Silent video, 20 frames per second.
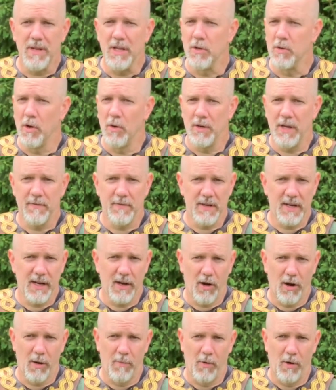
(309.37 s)
You don't even need
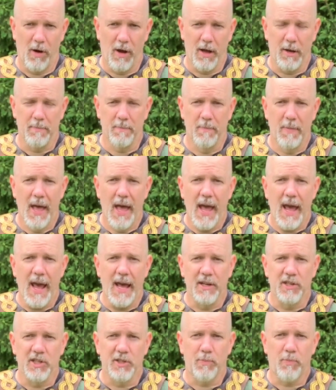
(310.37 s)
armor on,
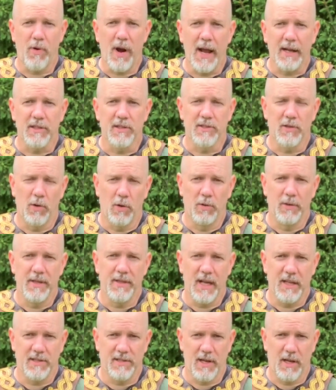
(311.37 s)
and just practice holding
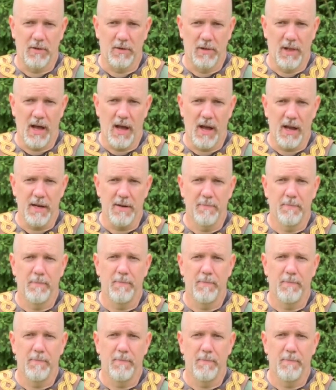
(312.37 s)
that center line.